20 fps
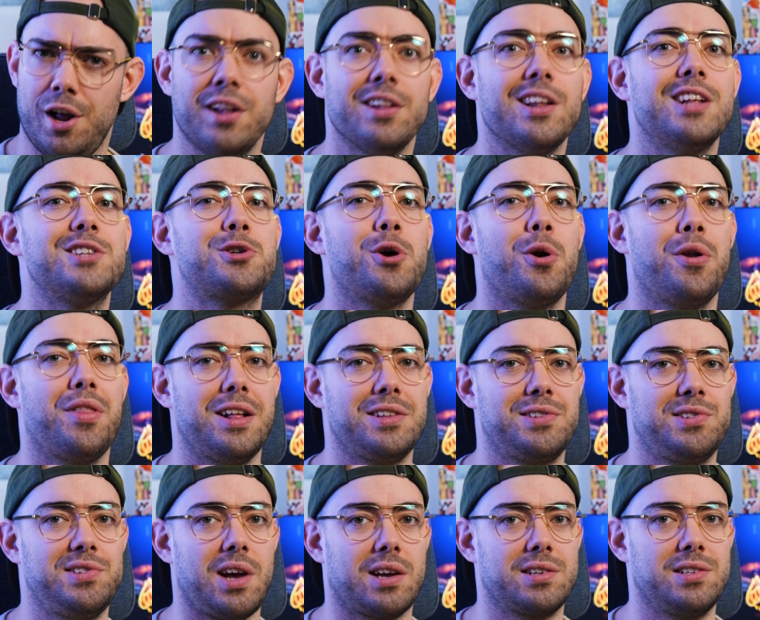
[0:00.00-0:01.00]
Let's go to
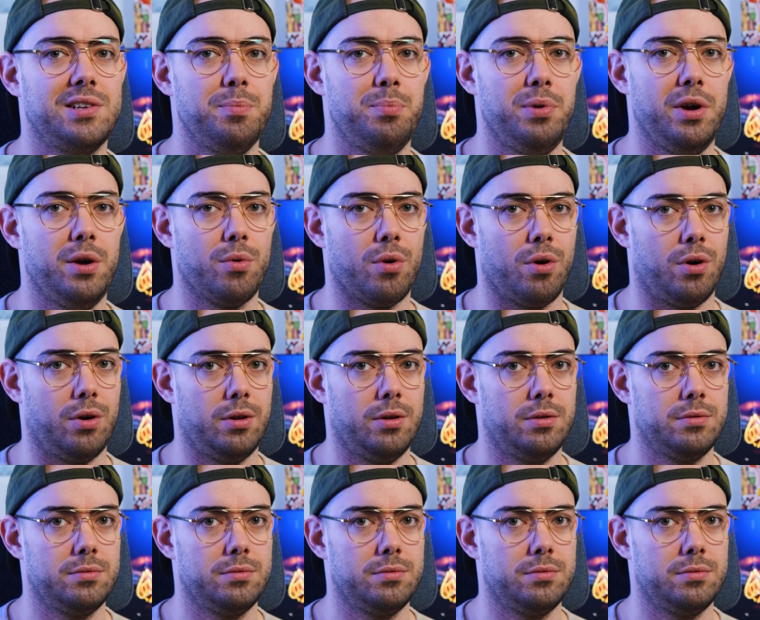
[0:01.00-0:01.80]
that sexy B-roll.